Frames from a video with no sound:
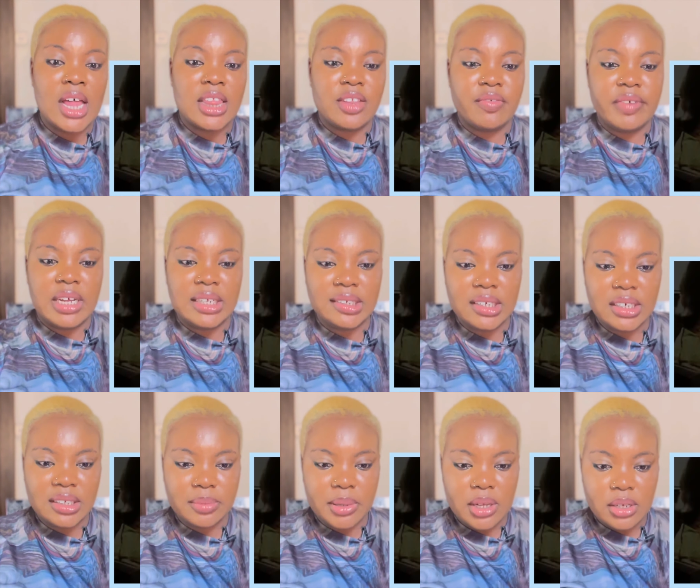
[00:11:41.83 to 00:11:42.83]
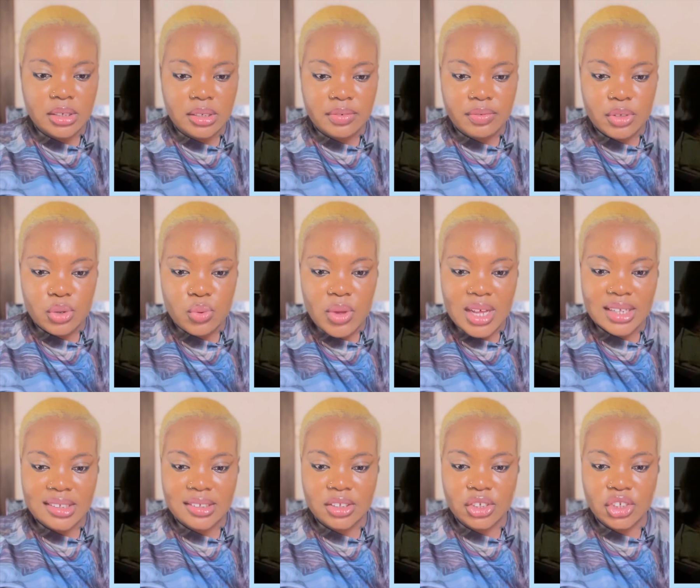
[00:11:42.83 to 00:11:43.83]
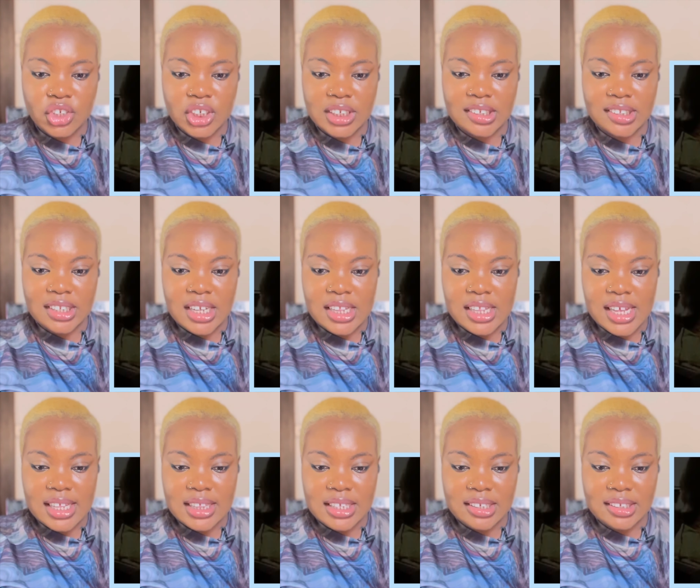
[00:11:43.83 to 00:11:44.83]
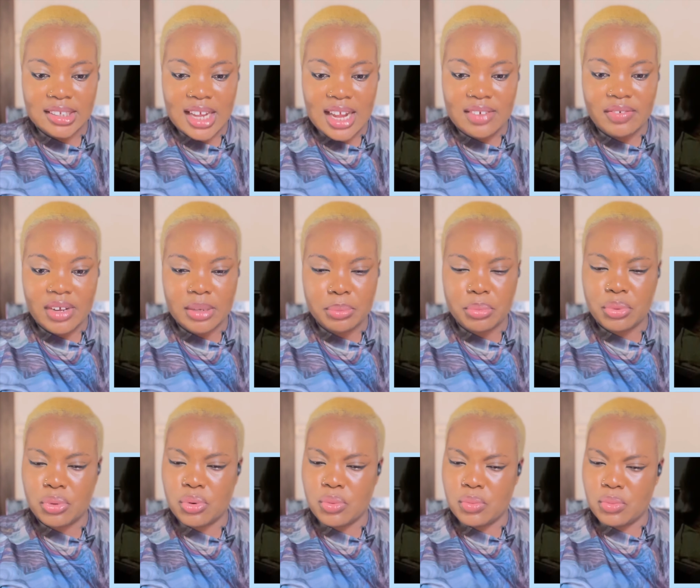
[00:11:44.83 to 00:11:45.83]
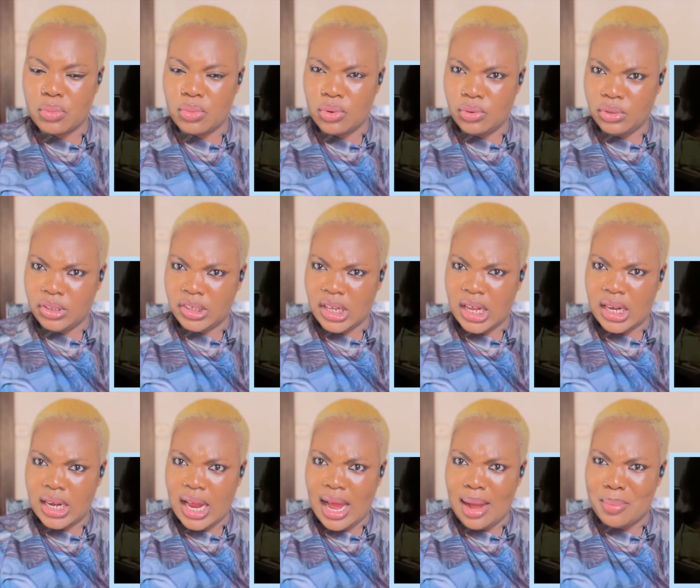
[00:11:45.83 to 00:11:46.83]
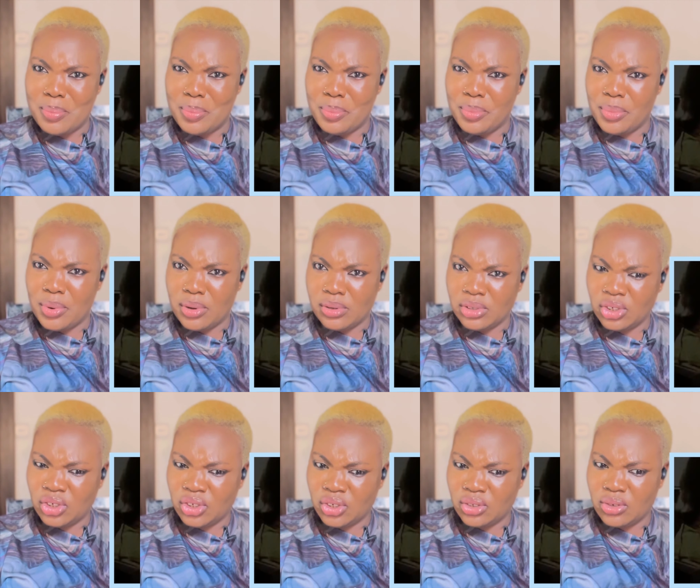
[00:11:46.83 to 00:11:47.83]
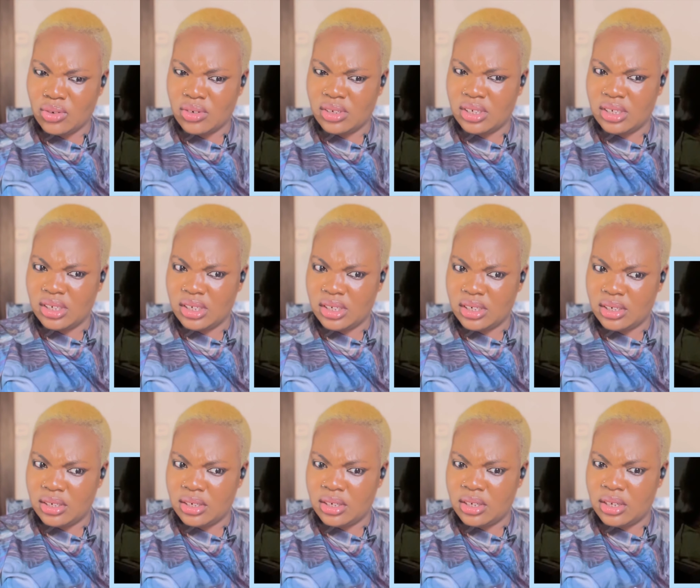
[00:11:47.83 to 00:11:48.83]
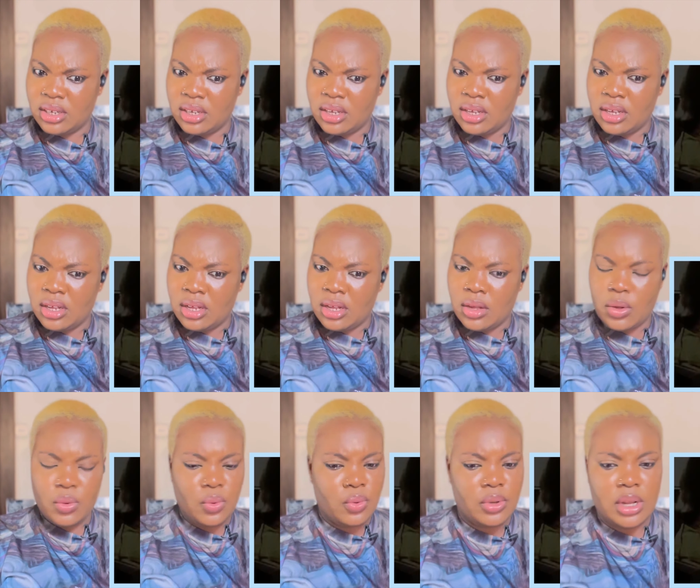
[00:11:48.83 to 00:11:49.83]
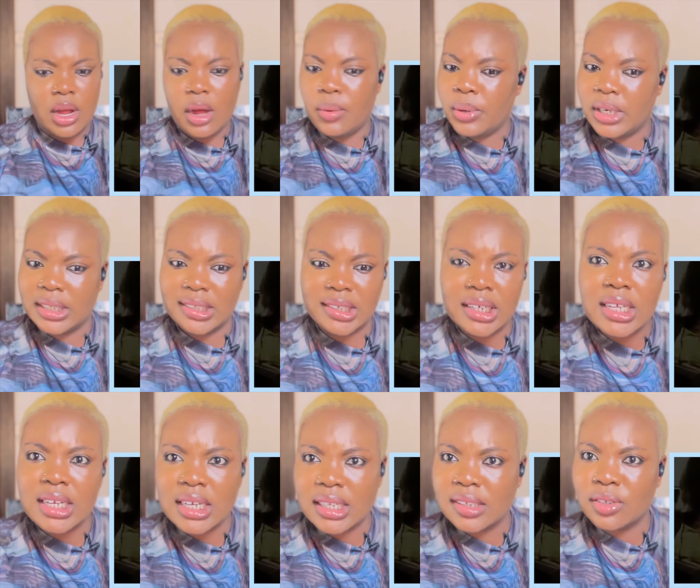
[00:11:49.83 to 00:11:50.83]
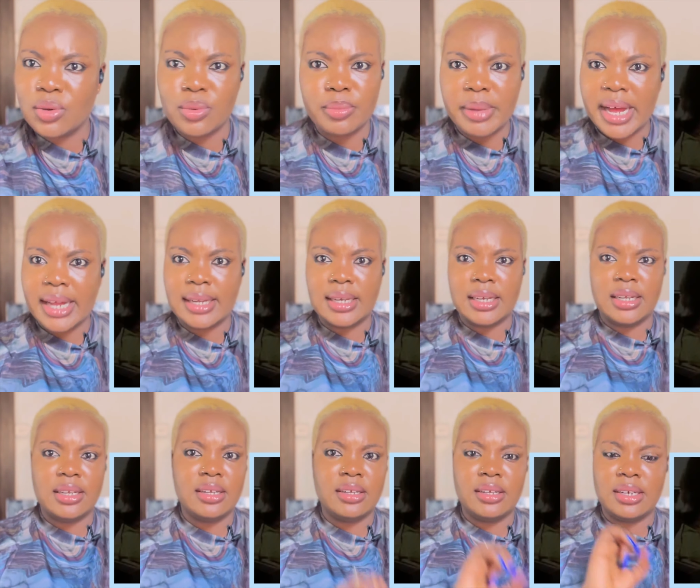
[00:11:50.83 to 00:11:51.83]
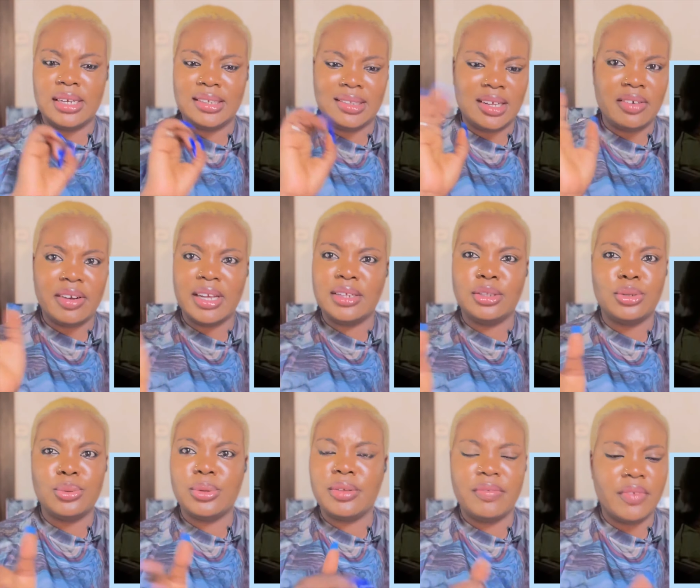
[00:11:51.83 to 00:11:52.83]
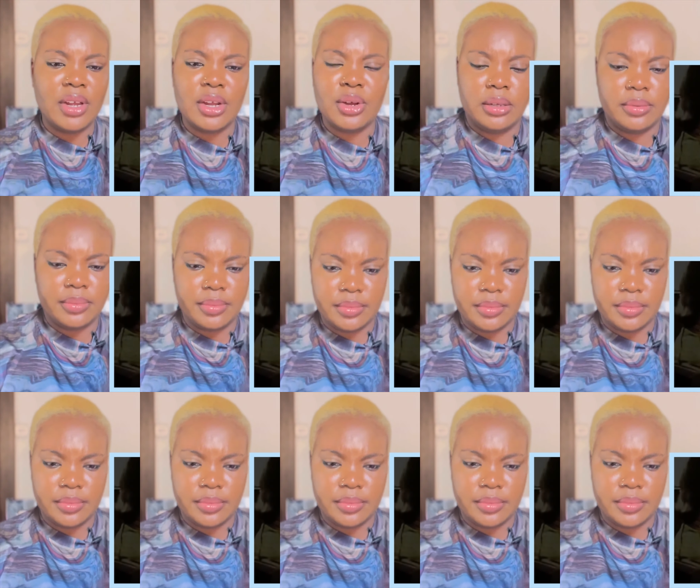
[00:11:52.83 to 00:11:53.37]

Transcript: The reason is because viewers suggested that this advert promoted abortion. Oh, now I want to see these so badly. Let's get right into the video.